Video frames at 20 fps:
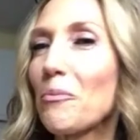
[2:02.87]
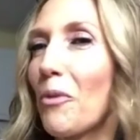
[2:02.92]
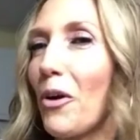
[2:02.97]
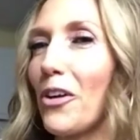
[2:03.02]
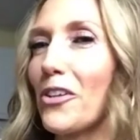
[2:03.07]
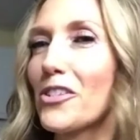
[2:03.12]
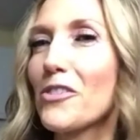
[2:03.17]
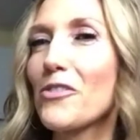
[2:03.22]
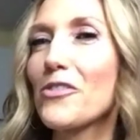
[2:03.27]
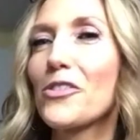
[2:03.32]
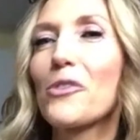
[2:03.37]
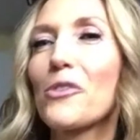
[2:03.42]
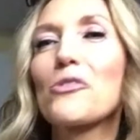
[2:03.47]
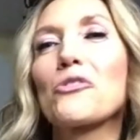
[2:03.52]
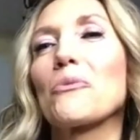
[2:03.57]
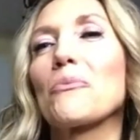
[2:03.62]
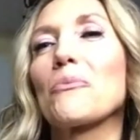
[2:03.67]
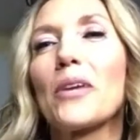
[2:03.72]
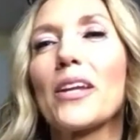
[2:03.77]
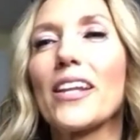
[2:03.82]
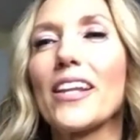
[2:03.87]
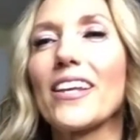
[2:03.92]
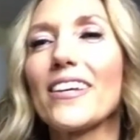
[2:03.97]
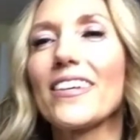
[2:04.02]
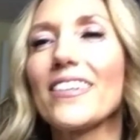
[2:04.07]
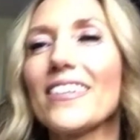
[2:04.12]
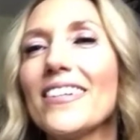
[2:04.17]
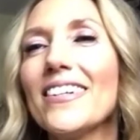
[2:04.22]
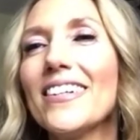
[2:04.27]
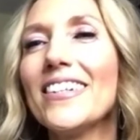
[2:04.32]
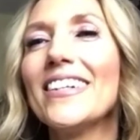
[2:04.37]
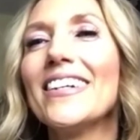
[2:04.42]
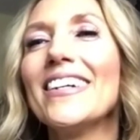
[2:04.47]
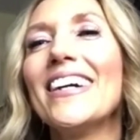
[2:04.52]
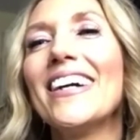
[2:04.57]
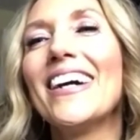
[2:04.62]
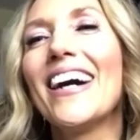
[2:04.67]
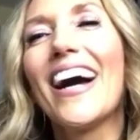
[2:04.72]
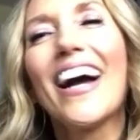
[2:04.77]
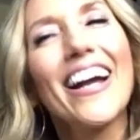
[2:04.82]
parts of social media,
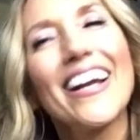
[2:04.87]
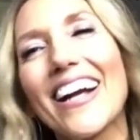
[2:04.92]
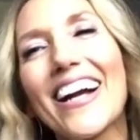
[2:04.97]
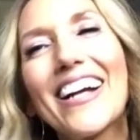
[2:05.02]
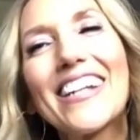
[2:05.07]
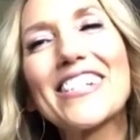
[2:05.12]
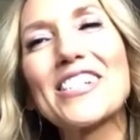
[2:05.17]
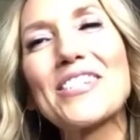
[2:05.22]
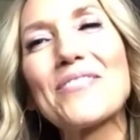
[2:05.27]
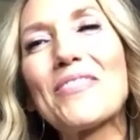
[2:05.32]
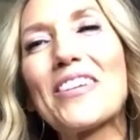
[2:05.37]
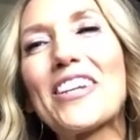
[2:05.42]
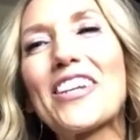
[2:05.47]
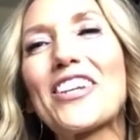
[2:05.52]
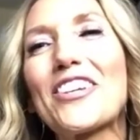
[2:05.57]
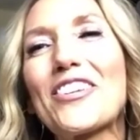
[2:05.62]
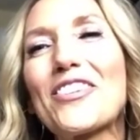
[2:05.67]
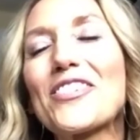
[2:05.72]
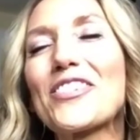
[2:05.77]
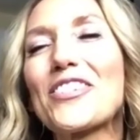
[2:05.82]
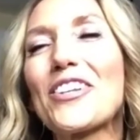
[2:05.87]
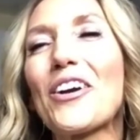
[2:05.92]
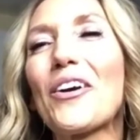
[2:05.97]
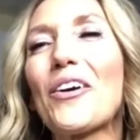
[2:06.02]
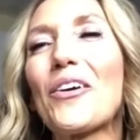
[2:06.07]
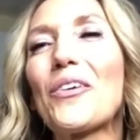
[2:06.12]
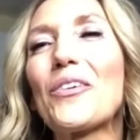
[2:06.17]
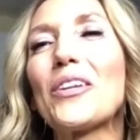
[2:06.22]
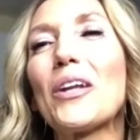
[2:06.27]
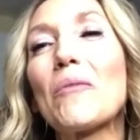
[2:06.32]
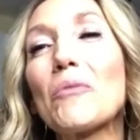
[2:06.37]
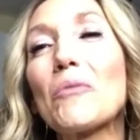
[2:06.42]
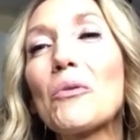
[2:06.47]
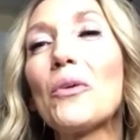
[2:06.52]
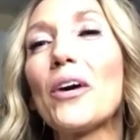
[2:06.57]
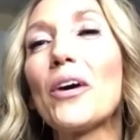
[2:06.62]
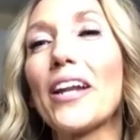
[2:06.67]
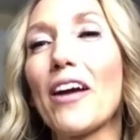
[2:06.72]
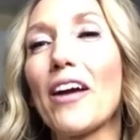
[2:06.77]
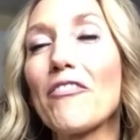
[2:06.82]
I got to meet you. So number
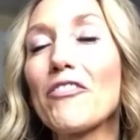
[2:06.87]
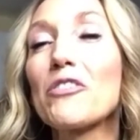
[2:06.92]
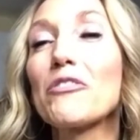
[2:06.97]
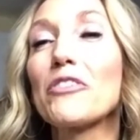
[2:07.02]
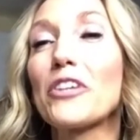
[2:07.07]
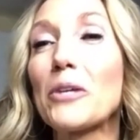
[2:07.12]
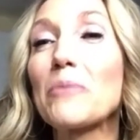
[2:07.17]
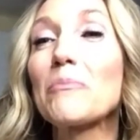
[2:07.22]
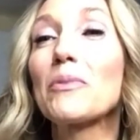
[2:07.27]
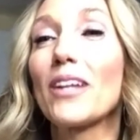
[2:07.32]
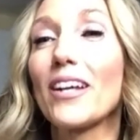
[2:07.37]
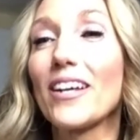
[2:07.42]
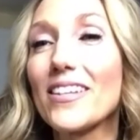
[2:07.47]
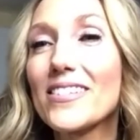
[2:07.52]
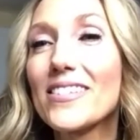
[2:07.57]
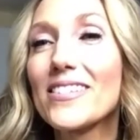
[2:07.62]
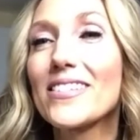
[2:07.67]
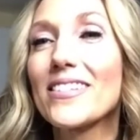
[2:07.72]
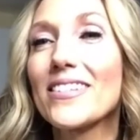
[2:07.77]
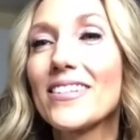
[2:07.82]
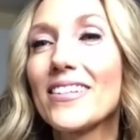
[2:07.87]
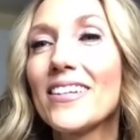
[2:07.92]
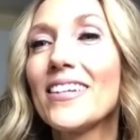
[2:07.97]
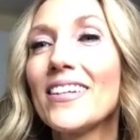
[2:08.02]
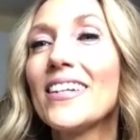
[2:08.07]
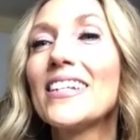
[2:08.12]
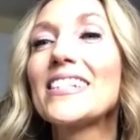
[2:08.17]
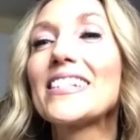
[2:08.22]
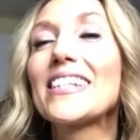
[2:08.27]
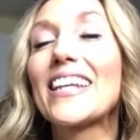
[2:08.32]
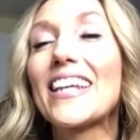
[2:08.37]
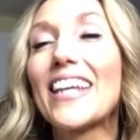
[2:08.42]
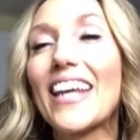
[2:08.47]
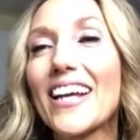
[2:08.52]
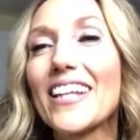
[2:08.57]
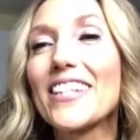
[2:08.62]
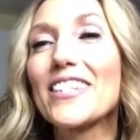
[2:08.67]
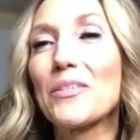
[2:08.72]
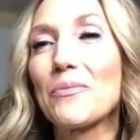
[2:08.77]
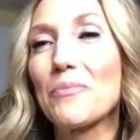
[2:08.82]
one, I feel very blessed to
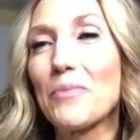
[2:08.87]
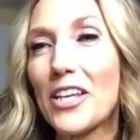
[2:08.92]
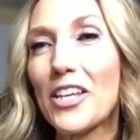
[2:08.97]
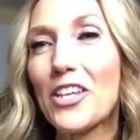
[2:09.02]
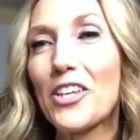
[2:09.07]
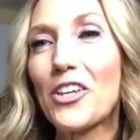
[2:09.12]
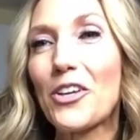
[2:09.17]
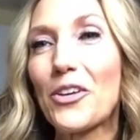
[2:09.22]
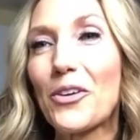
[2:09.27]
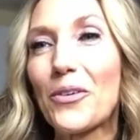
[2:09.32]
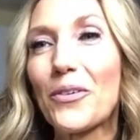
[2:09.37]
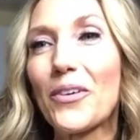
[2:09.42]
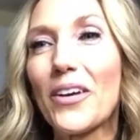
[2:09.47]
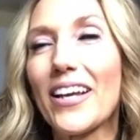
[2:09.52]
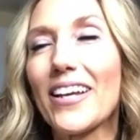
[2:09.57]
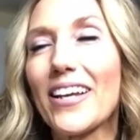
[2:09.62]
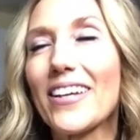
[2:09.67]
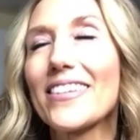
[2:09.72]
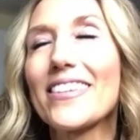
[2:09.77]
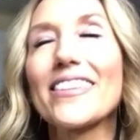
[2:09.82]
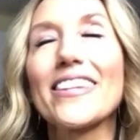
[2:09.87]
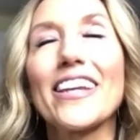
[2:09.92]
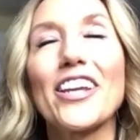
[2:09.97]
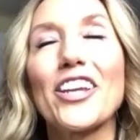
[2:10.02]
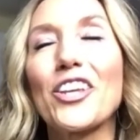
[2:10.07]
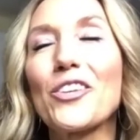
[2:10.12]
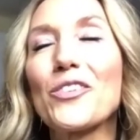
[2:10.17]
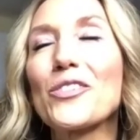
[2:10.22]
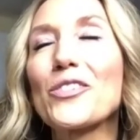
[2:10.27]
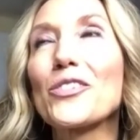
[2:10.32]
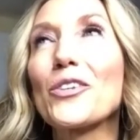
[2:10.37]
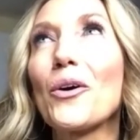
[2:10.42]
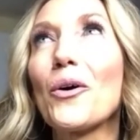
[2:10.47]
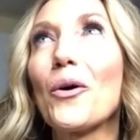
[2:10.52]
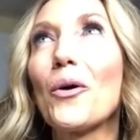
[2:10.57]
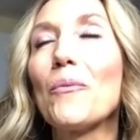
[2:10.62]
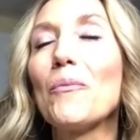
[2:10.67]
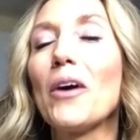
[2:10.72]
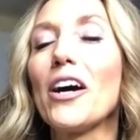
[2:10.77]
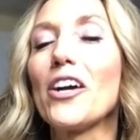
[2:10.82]
get to meet you. Thank you so
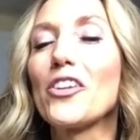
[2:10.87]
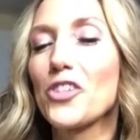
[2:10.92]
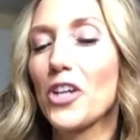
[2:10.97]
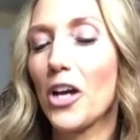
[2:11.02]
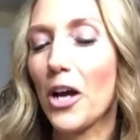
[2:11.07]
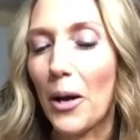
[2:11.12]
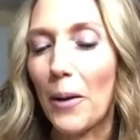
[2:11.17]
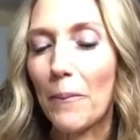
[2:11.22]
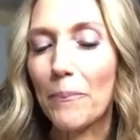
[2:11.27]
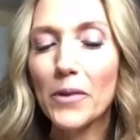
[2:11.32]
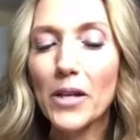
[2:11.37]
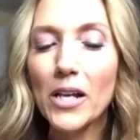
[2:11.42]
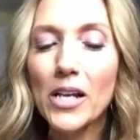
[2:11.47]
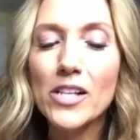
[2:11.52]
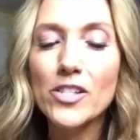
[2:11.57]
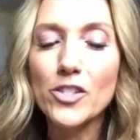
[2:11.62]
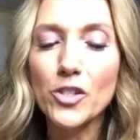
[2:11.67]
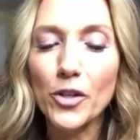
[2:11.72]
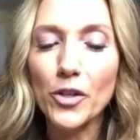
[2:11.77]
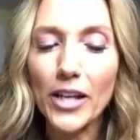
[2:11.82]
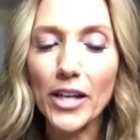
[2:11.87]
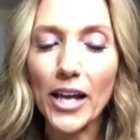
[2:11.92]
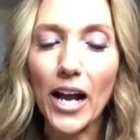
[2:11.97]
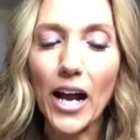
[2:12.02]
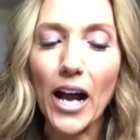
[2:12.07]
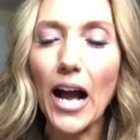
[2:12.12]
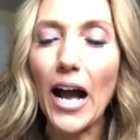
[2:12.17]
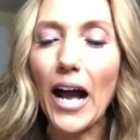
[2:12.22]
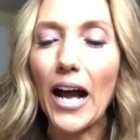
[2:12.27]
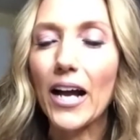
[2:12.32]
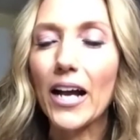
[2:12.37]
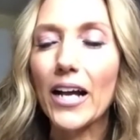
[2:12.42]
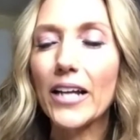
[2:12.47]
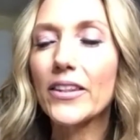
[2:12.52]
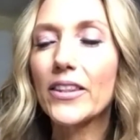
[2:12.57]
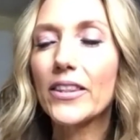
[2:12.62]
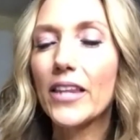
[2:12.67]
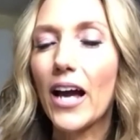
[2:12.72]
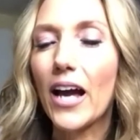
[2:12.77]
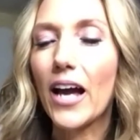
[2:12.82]
much. So yeah,
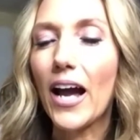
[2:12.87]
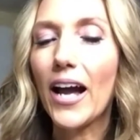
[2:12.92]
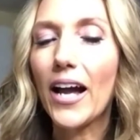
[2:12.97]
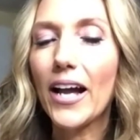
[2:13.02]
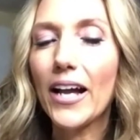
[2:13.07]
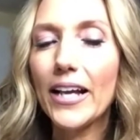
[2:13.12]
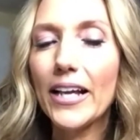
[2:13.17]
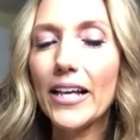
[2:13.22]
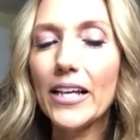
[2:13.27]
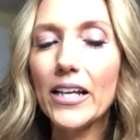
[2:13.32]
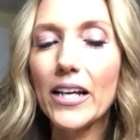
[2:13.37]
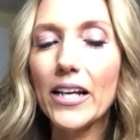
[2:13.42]
I